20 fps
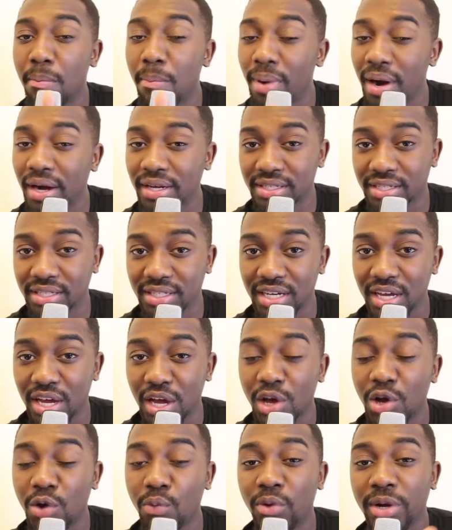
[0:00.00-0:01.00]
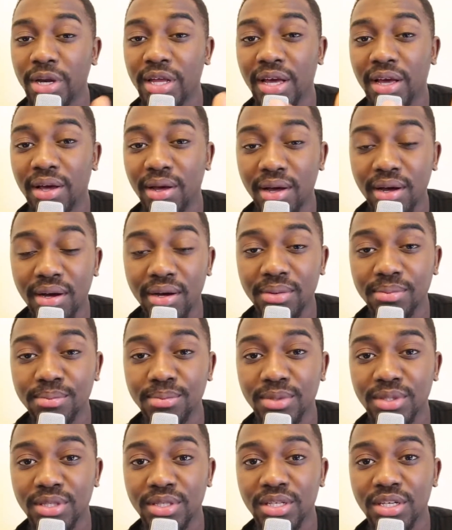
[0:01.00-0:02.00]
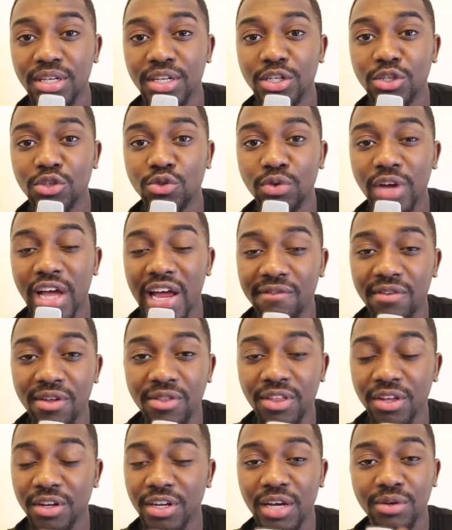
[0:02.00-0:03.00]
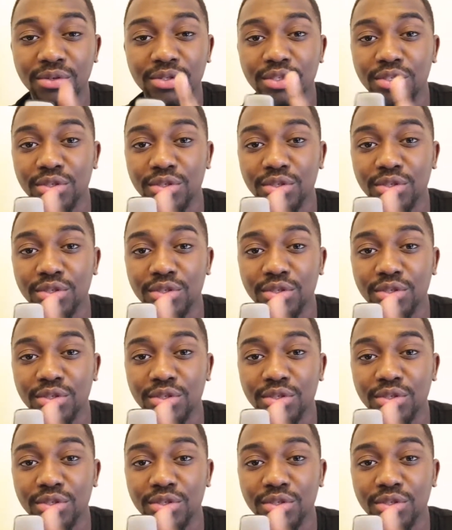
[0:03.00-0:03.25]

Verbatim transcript: But when it comes to everything else,